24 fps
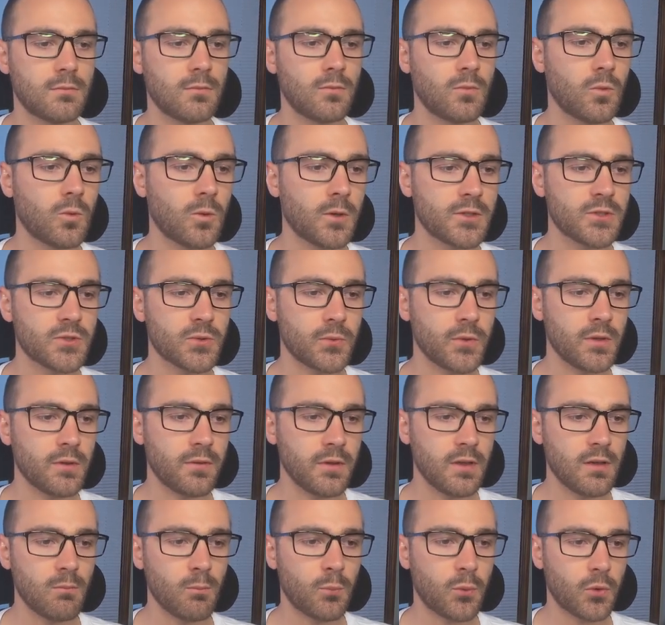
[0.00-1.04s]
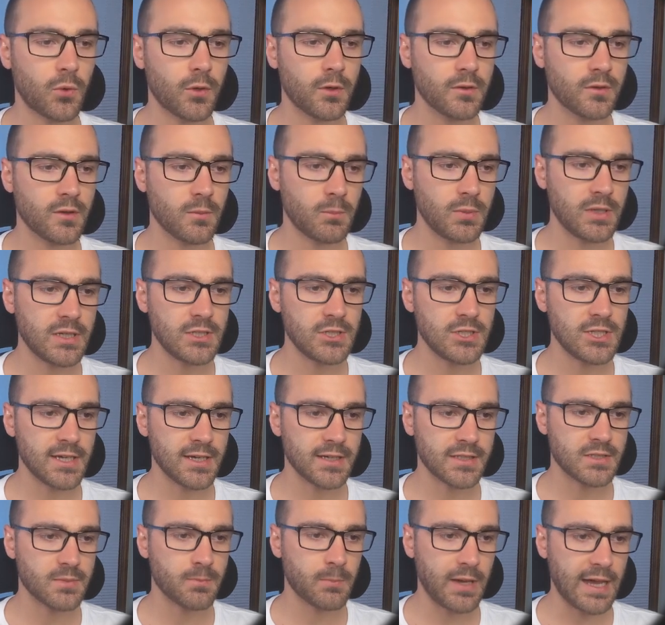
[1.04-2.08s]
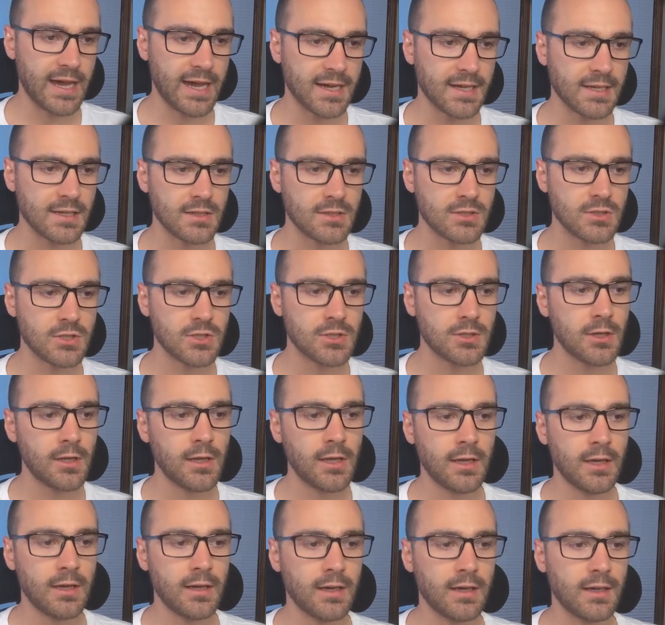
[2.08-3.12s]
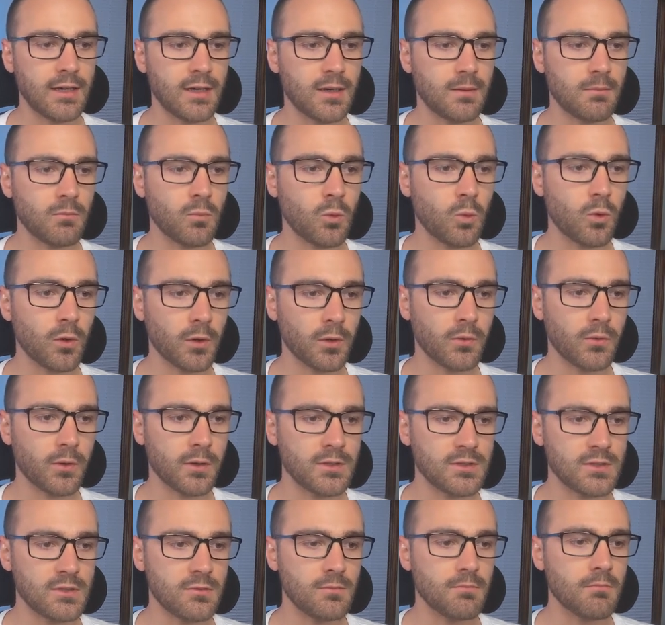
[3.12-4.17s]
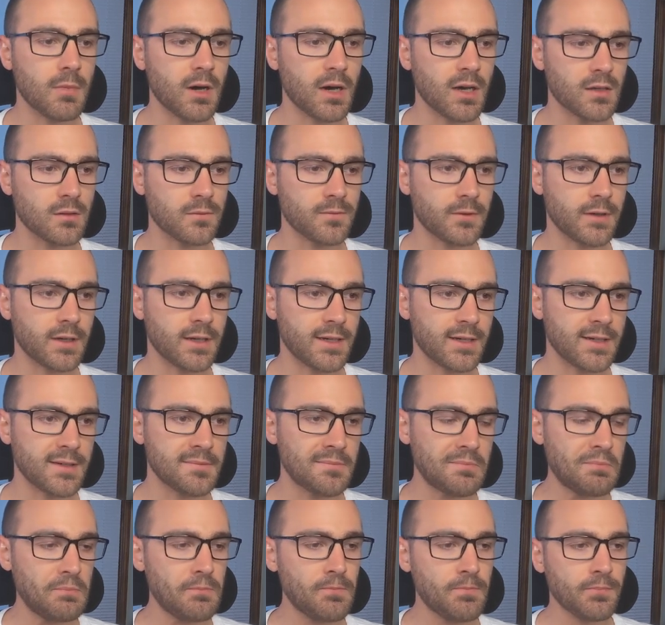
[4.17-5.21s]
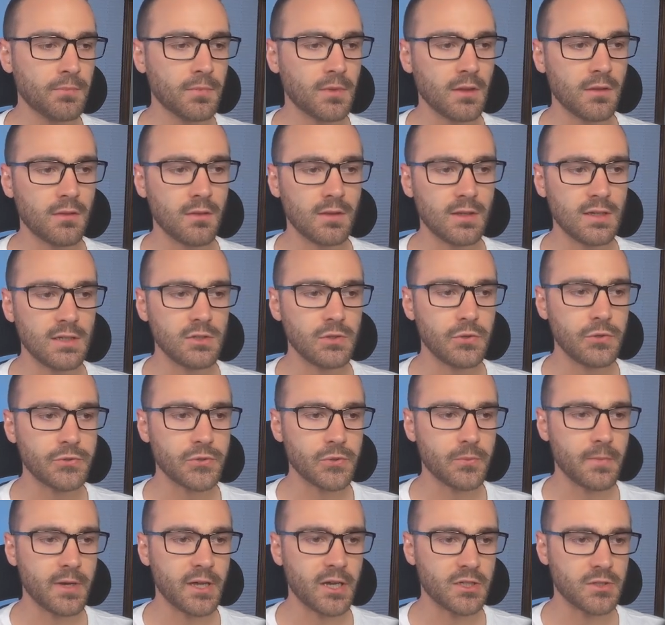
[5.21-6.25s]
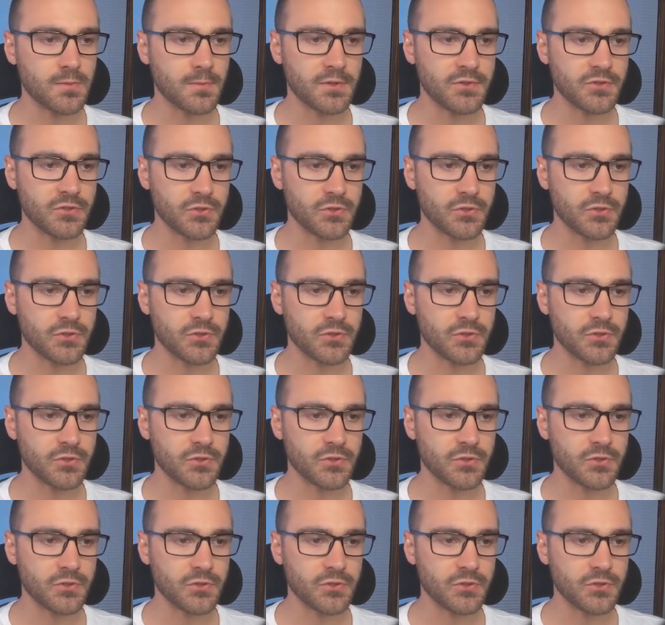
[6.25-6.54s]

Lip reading: Once we've imported the PGX package, we're going to modify the user management